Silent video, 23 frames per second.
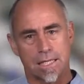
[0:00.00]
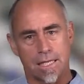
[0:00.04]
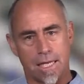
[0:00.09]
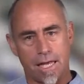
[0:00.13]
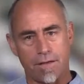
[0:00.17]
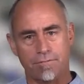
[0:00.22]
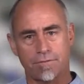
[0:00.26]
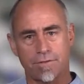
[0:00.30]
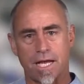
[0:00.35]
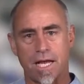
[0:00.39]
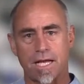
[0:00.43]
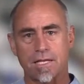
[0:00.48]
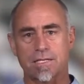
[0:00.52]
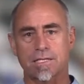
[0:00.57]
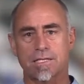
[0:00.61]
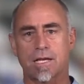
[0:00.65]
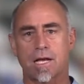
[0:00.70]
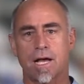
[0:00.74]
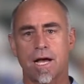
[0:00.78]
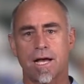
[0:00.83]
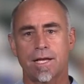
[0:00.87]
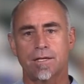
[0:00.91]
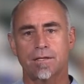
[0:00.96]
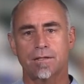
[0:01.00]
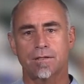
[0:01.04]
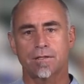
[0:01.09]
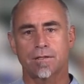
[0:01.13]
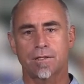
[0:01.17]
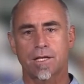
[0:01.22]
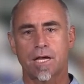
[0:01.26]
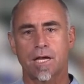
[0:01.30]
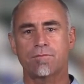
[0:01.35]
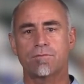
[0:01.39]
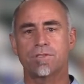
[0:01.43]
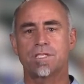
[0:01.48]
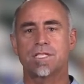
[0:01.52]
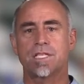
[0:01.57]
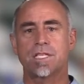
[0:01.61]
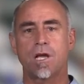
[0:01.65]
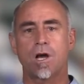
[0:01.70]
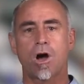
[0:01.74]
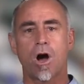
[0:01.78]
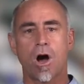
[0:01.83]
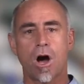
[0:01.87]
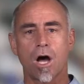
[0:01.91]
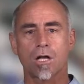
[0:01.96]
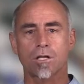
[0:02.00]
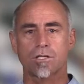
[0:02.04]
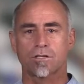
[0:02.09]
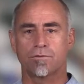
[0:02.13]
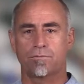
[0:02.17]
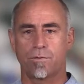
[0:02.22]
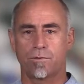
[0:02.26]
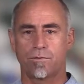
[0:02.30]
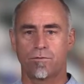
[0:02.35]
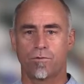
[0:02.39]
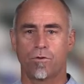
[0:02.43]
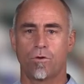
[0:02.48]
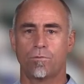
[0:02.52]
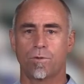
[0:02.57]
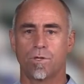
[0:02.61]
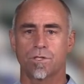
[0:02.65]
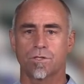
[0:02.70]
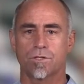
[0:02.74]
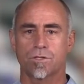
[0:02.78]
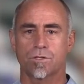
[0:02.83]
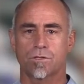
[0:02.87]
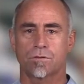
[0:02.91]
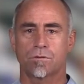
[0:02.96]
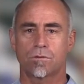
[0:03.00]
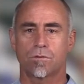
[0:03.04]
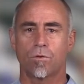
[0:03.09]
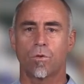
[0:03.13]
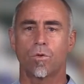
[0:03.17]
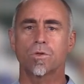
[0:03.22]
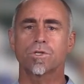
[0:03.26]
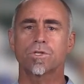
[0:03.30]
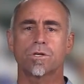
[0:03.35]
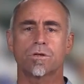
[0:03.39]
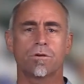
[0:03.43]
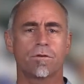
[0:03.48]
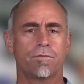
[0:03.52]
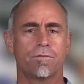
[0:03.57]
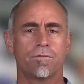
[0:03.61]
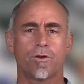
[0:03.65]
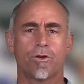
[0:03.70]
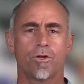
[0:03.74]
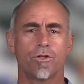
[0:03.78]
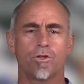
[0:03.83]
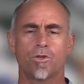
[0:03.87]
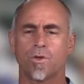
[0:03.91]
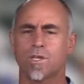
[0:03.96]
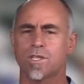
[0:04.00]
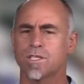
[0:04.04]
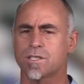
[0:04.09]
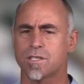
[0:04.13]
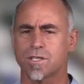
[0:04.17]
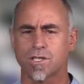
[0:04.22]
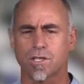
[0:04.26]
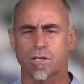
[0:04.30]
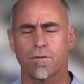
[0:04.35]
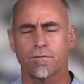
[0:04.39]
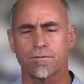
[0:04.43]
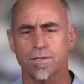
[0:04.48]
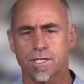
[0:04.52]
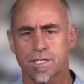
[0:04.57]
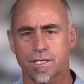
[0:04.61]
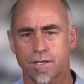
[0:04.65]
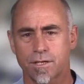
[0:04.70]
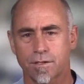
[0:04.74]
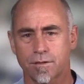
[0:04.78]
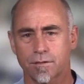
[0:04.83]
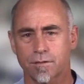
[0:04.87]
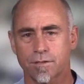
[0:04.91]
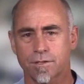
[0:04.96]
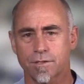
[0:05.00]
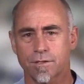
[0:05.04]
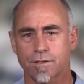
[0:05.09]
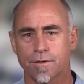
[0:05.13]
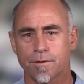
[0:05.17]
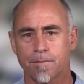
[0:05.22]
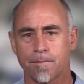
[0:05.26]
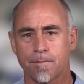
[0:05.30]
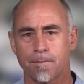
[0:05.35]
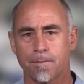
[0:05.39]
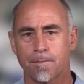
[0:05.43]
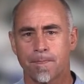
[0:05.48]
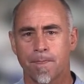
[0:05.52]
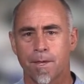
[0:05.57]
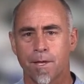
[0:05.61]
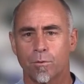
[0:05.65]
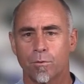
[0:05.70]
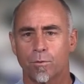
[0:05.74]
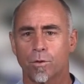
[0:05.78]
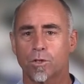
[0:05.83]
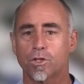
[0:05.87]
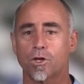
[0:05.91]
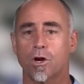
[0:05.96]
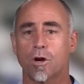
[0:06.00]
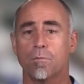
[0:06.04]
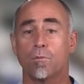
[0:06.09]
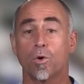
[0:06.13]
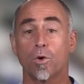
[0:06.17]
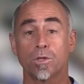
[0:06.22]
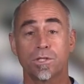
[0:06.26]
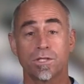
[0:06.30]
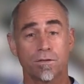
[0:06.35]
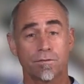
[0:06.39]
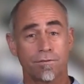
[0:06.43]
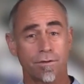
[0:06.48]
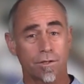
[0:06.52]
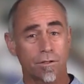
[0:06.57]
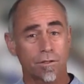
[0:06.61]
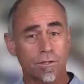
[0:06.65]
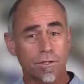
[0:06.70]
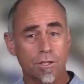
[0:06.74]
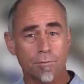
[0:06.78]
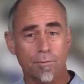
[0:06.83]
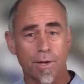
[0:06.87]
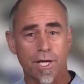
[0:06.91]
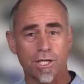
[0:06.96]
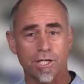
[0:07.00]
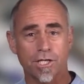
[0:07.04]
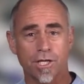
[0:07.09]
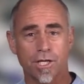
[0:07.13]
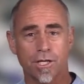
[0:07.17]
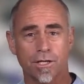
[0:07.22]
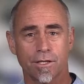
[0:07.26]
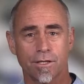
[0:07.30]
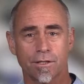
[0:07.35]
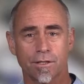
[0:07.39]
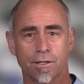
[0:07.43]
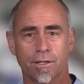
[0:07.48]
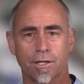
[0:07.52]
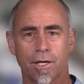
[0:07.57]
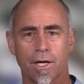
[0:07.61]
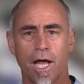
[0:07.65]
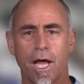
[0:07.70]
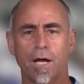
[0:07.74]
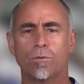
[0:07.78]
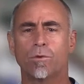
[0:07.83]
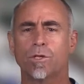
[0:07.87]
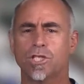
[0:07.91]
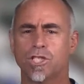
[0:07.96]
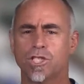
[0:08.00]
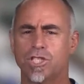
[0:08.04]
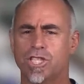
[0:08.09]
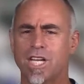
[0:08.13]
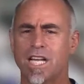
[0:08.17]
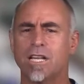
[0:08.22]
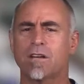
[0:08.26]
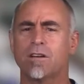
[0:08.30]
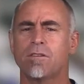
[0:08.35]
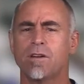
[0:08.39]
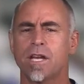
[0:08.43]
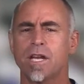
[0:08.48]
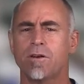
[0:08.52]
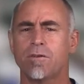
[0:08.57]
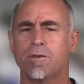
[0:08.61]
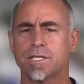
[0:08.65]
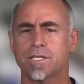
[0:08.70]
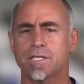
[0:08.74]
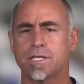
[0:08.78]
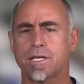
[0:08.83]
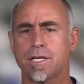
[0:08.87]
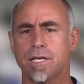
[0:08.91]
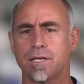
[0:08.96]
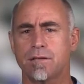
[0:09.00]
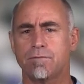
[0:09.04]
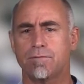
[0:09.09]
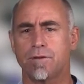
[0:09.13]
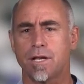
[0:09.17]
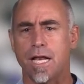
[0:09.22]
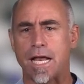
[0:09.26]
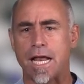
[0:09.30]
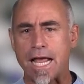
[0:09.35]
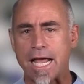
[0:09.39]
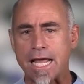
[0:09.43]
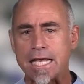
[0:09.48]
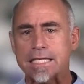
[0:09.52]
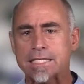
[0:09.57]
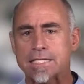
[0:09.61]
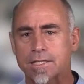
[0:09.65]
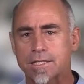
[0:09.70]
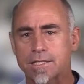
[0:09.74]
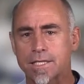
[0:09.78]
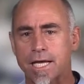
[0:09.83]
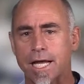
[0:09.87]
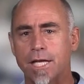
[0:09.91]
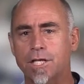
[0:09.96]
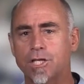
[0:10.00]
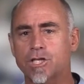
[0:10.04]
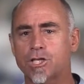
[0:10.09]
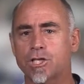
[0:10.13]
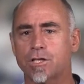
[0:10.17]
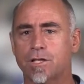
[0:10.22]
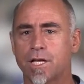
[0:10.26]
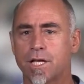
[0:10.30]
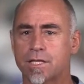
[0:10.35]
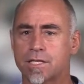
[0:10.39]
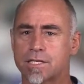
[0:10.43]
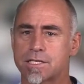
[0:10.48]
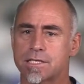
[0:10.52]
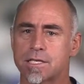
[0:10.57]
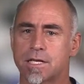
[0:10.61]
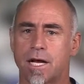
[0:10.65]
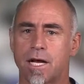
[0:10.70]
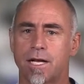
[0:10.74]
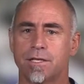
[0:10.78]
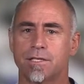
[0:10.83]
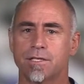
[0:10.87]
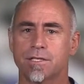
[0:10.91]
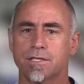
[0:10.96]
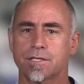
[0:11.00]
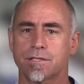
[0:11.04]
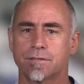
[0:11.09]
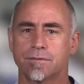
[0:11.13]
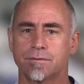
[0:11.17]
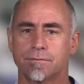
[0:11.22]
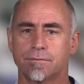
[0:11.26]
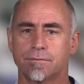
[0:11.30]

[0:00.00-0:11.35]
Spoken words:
left-hand side covers the art of performance, also referred to as the soft skills, which are more difficult to measure and which generally receive less attention than the science.